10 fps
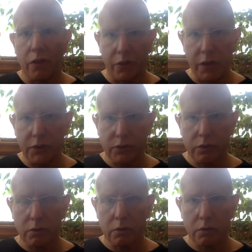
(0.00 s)

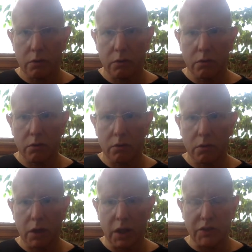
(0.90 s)
This,
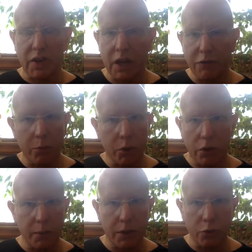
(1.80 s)
aside from a
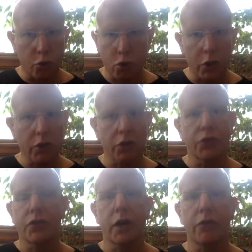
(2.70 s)
little bit of nutritional
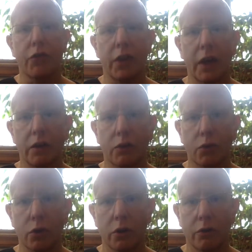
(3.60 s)
stuff that
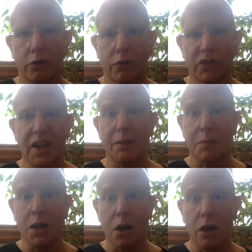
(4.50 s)
sort of set
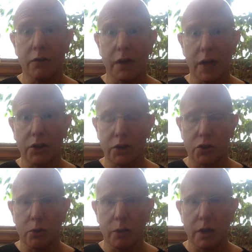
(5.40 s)
me off and actually
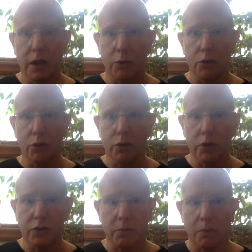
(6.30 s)
showed me that I was
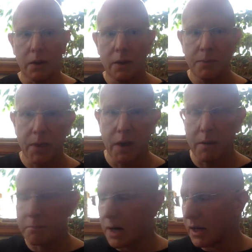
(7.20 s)
losing some
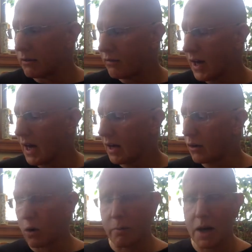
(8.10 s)
body fat
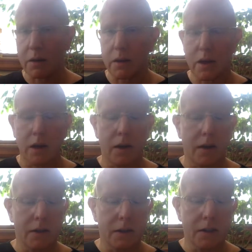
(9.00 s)
or body
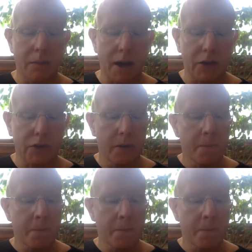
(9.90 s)
lean mass,